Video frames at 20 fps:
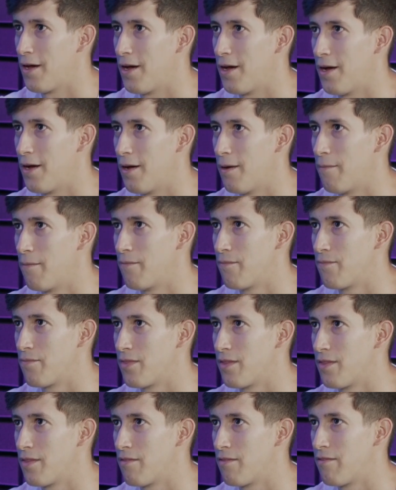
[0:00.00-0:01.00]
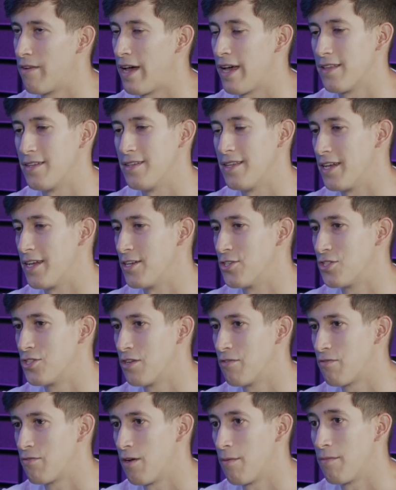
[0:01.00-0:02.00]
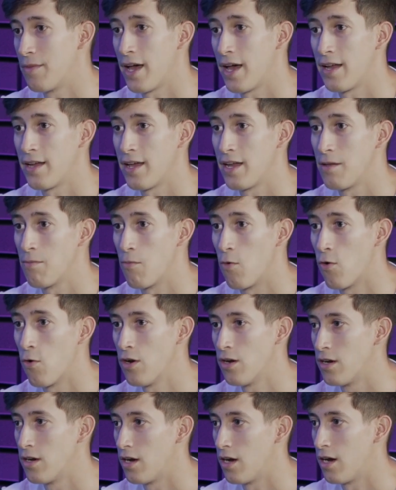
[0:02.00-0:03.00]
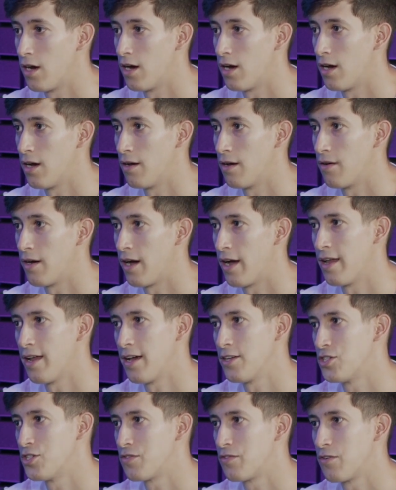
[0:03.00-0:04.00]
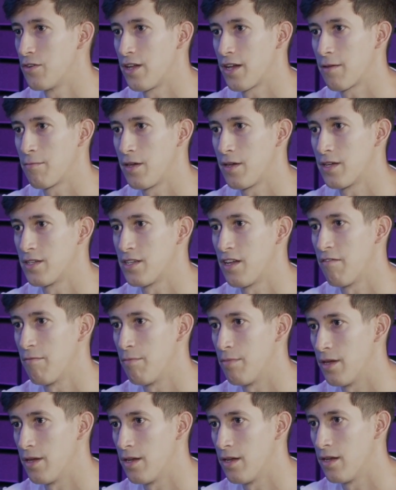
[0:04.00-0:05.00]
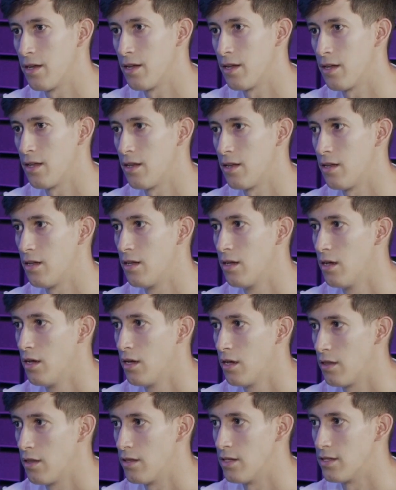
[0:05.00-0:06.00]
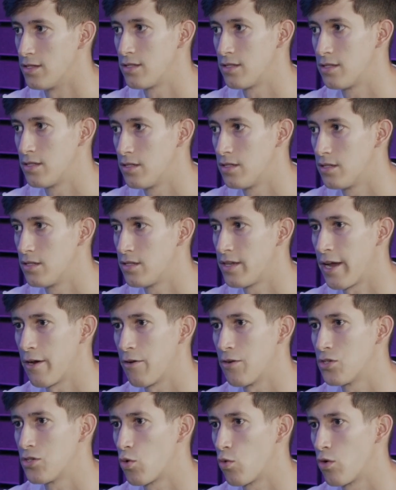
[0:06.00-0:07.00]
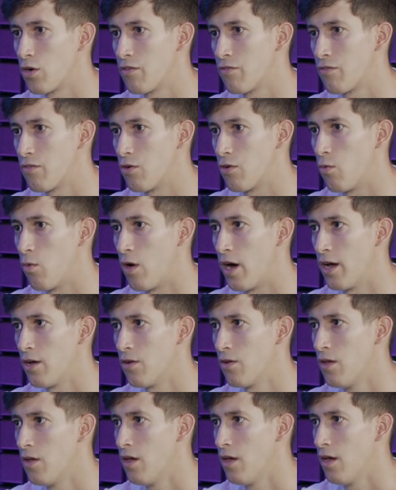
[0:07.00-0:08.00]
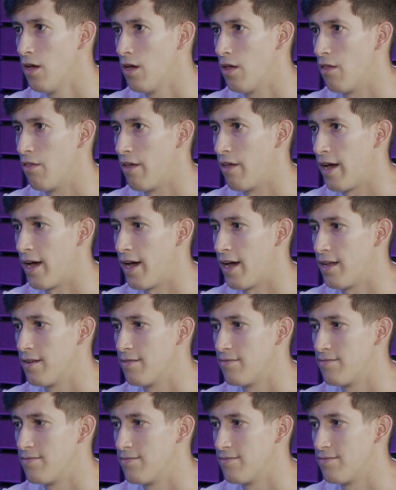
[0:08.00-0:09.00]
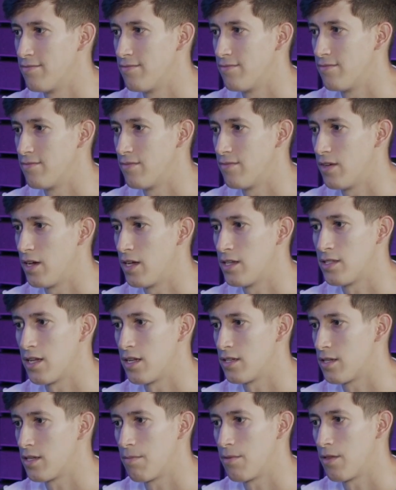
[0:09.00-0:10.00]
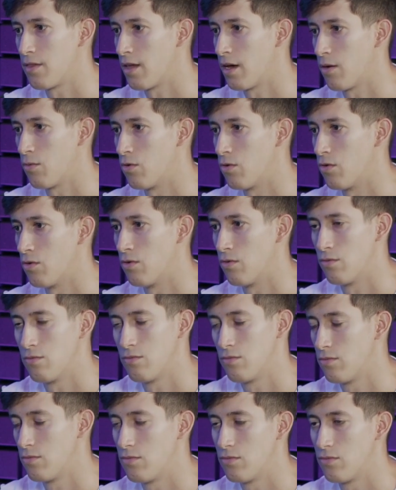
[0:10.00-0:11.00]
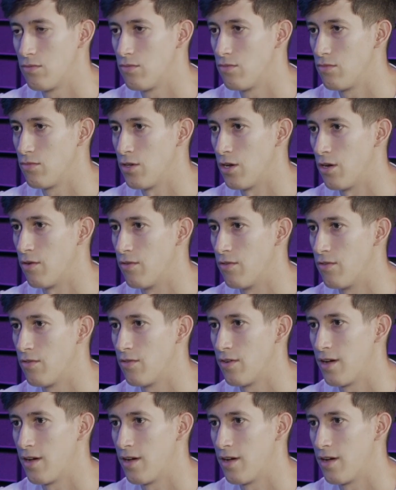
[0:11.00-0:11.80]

um, validation from that anymore. Uh, and I just feel like because I've been in this territory for a while, that it's not something that will, you know,